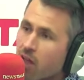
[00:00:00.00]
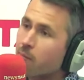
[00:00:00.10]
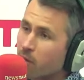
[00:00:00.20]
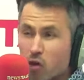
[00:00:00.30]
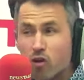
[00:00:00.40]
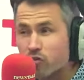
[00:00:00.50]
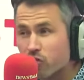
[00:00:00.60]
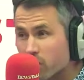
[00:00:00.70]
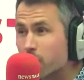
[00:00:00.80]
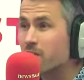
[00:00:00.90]
And by
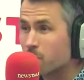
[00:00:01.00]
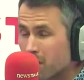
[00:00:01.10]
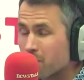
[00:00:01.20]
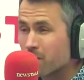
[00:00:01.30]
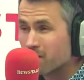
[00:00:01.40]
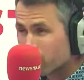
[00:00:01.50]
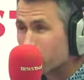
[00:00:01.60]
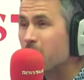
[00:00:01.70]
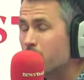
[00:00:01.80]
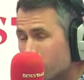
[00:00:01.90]
culture, he means people. There's
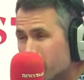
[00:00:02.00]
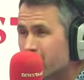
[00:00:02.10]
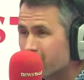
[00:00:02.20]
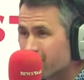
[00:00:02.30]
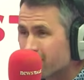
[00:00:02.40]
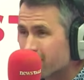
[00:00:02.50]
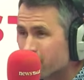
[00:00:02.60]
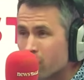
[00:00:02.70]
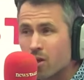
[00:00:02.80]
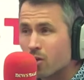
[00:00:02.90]
people within the system